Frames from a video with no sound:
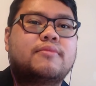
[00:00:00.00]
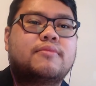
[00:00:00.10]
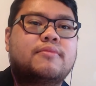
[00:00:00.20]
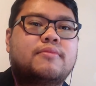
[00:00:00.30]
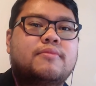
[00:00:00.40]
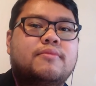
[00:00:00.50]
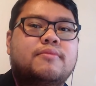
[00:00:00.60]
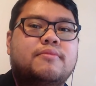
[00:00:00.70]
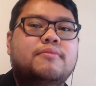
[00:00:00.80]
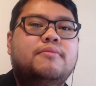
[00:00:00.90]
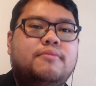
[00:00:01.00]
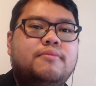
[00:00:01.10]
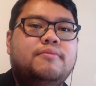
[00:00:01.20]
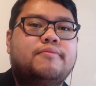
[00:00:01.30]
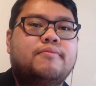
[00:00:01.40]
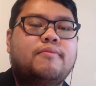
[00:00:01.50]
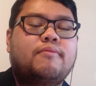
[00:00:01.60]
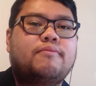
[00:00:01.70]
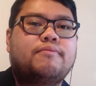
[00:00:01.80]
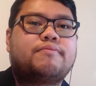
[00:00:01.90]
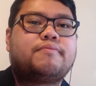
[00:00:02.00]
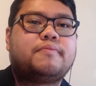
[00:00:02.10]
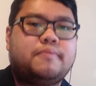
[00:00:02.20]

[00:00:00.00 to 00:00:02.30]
This person isn't speaking.